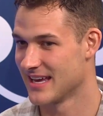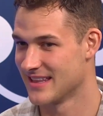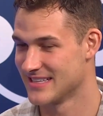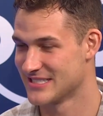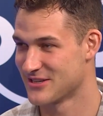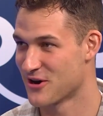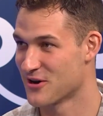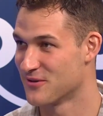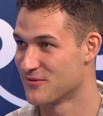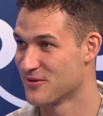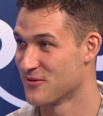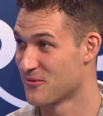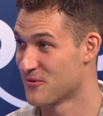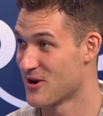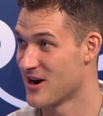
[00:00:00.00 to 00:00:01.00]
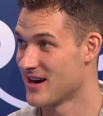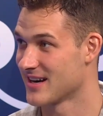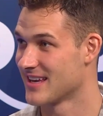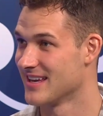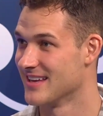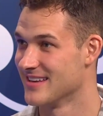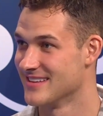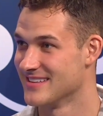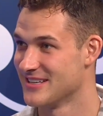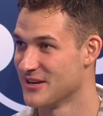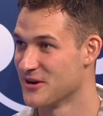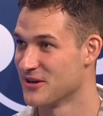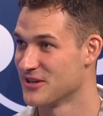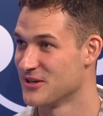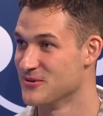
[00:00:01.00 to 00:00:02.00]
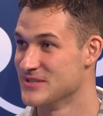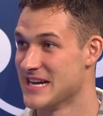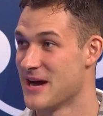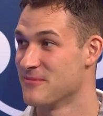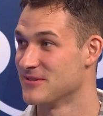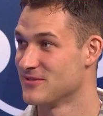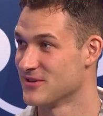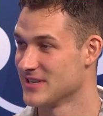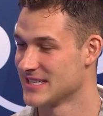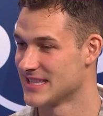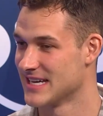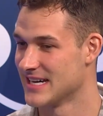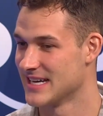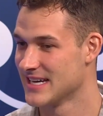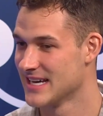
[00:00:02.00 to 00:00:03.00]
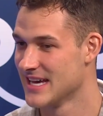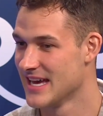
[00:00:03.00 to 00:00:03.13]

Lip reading: and start in front of the Rock and, you know, a huge atmosphere like that.